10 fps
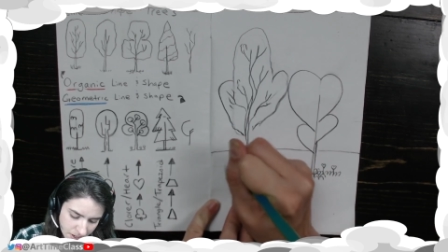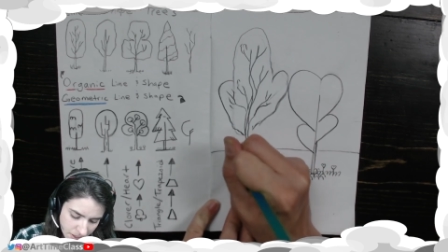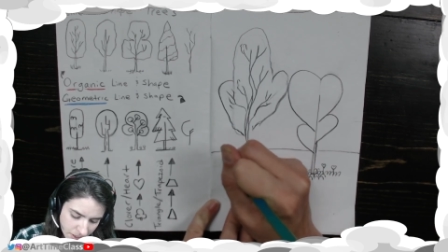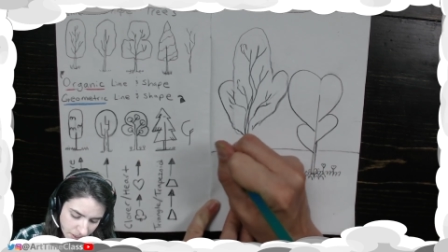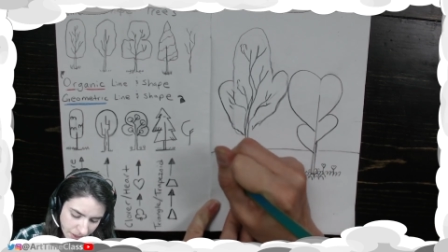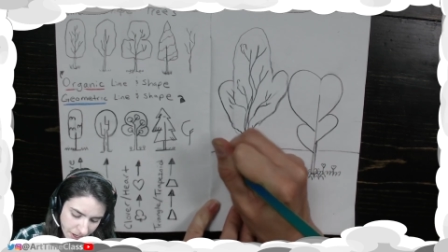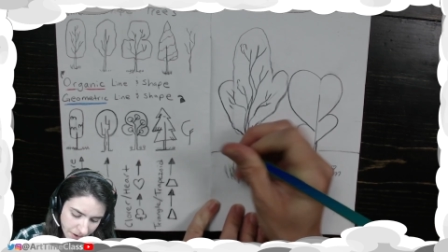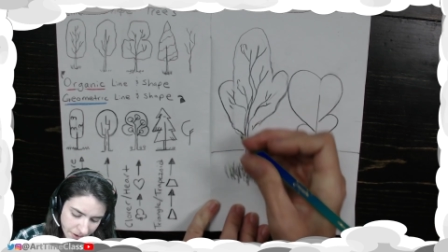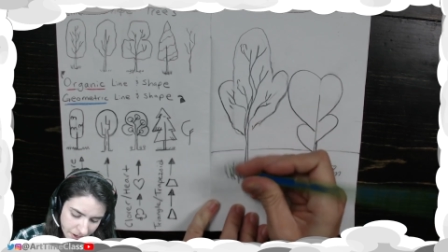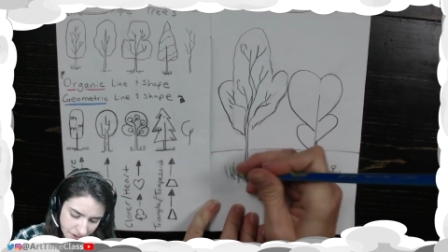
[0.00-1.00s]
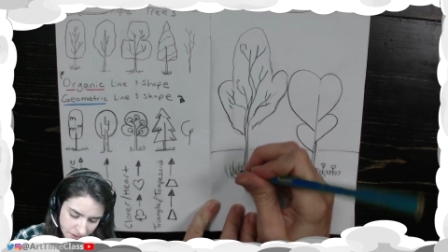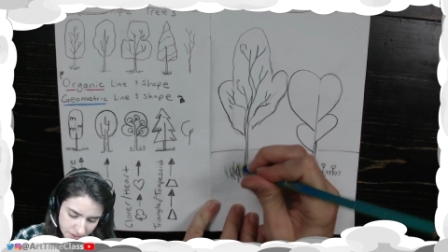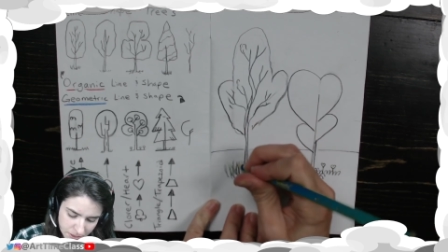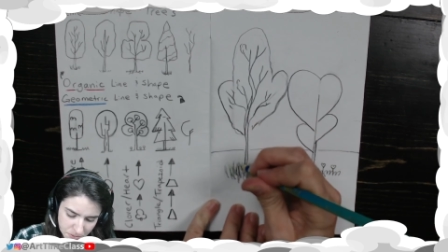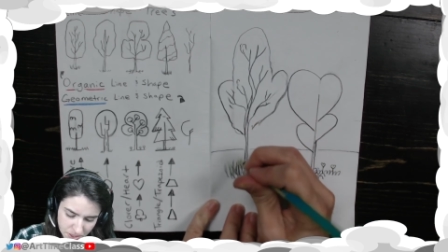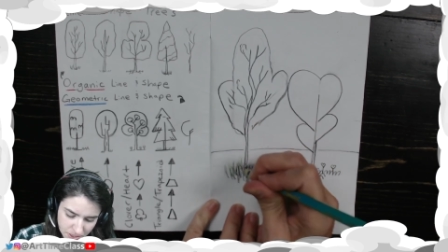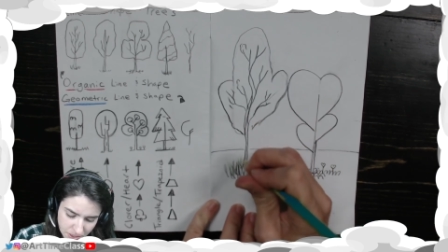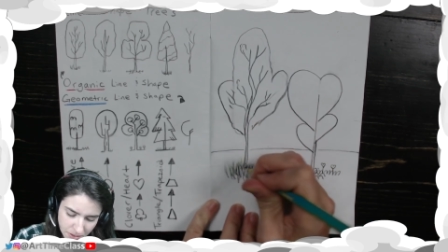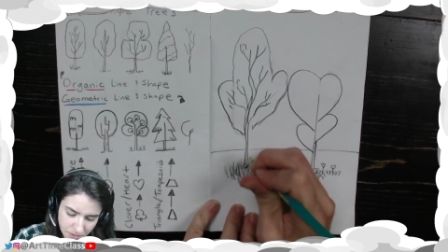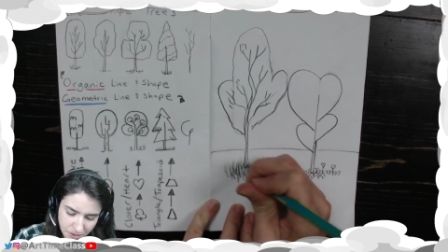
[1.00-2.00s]
To layer in some of this
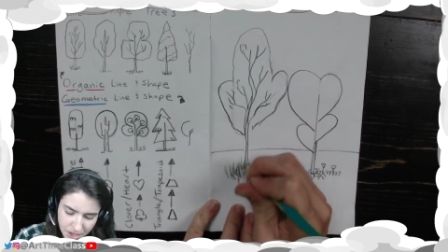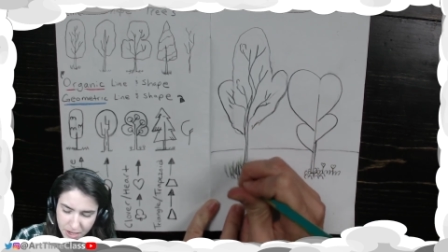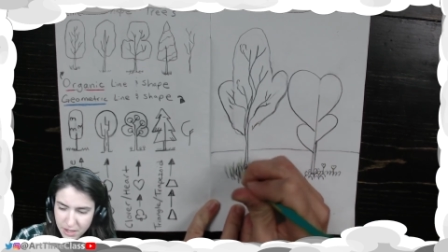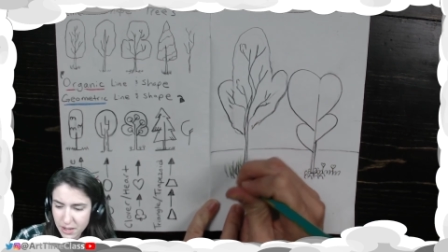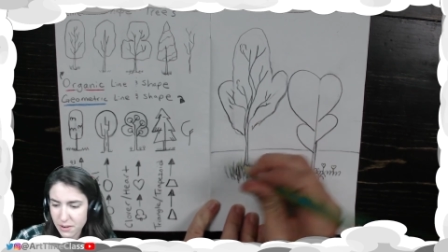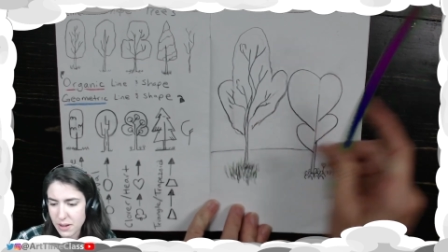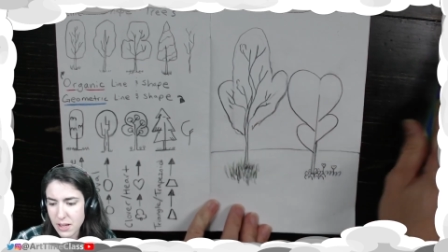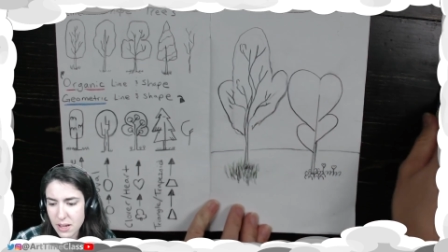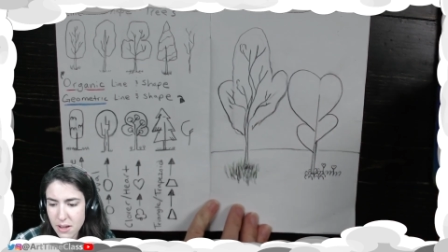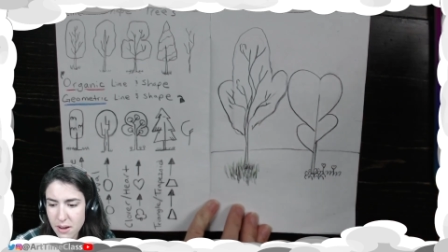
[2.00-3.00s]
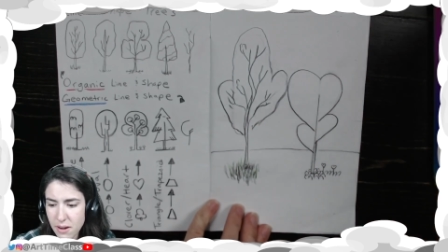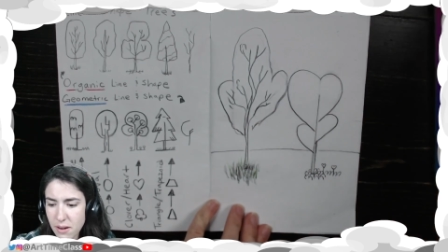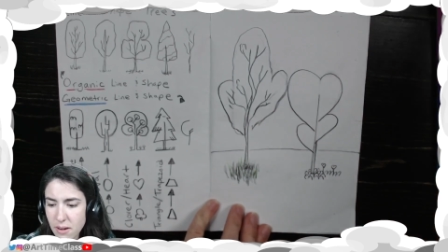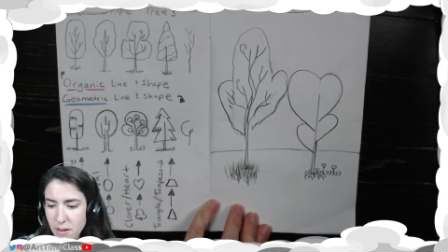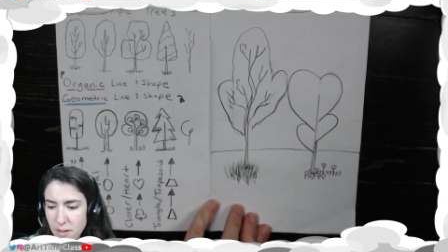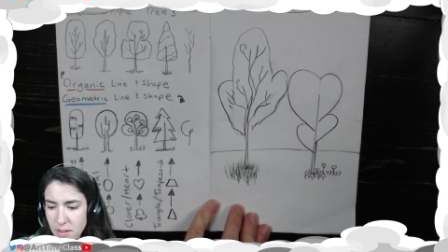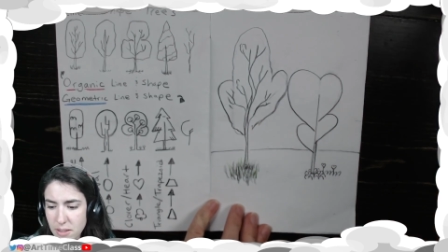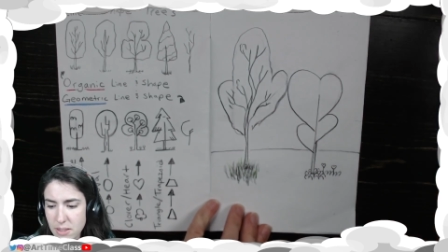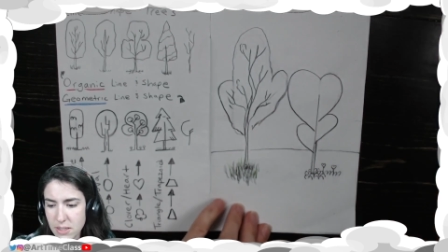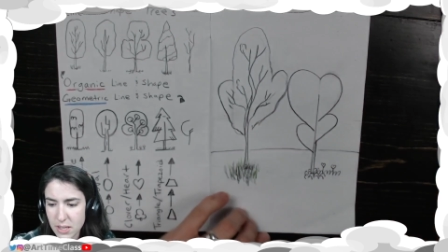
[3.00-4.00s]
green down here.
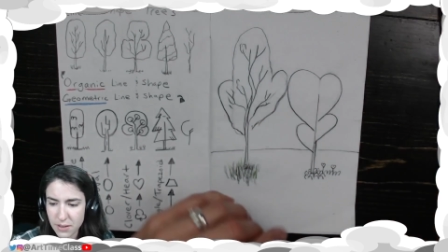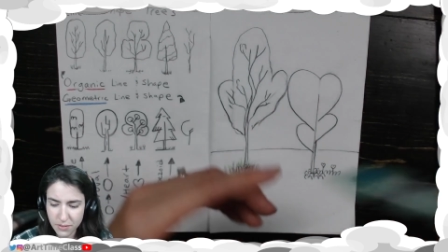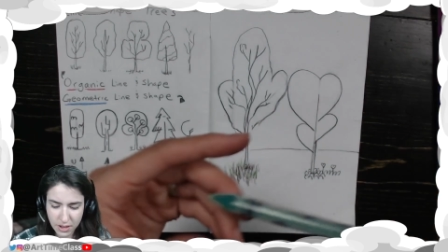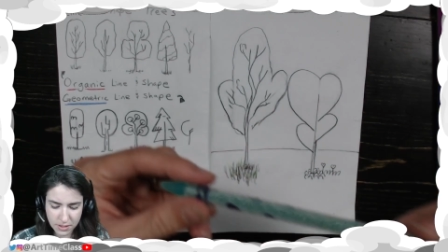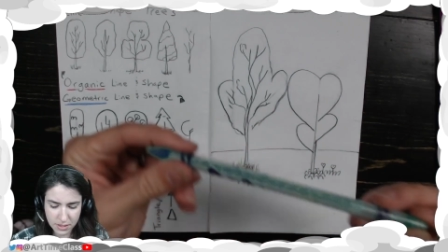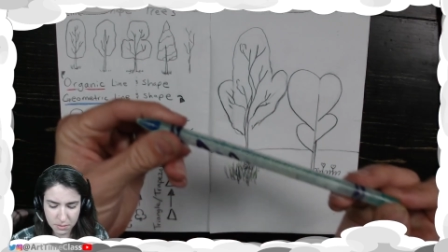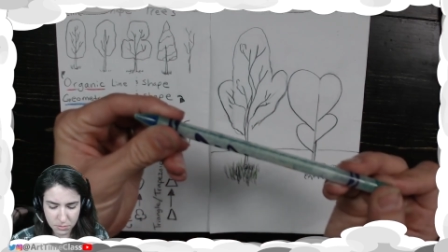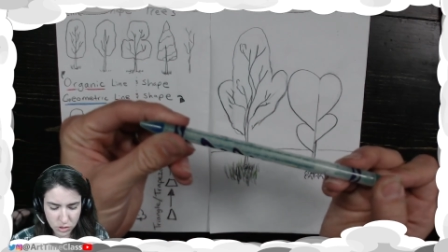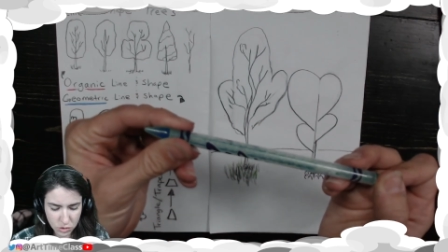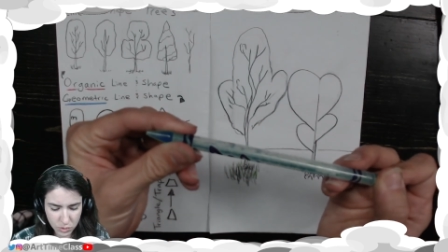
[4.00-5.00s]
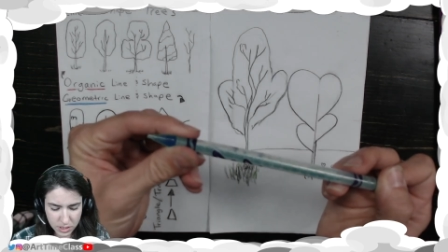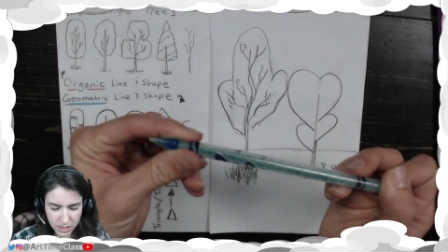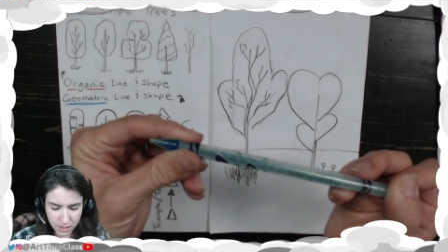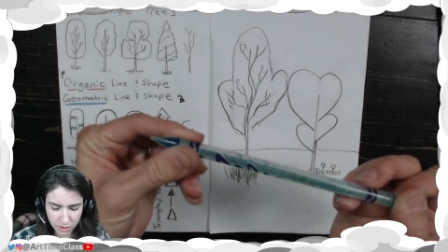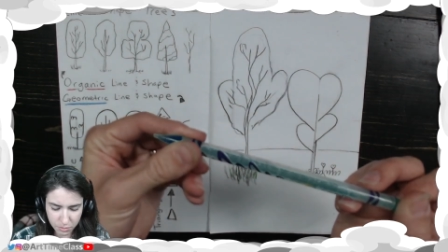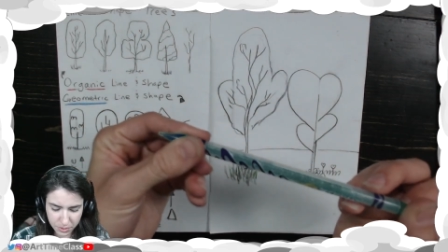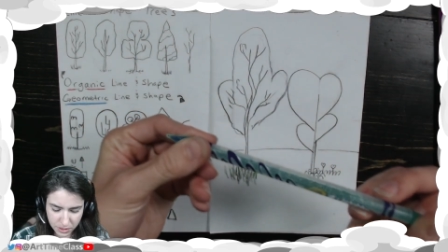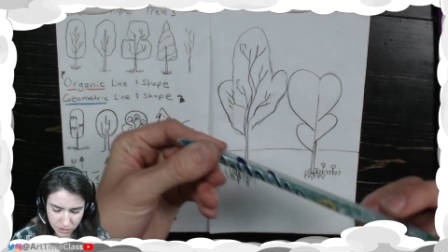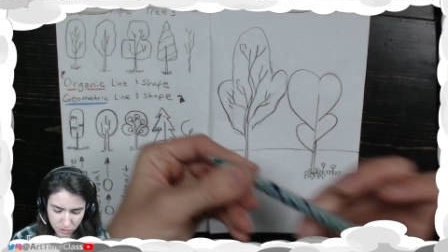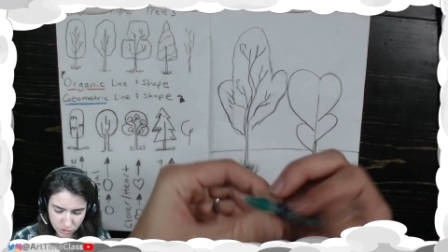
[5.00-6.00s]
Let's see, I've got some twisty color
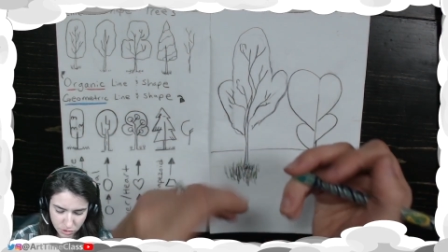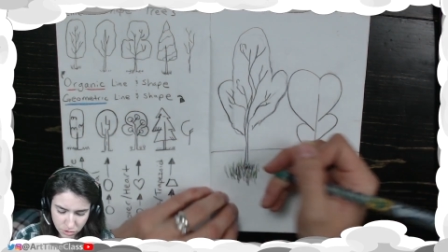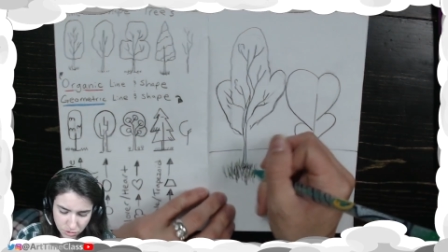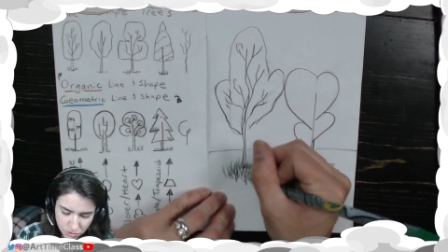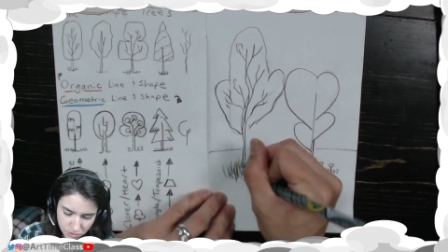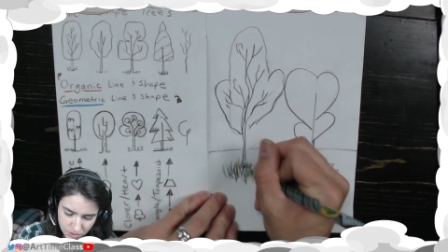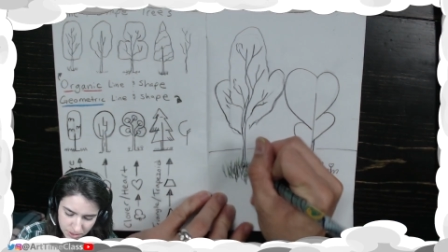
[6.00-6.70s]
pencils too.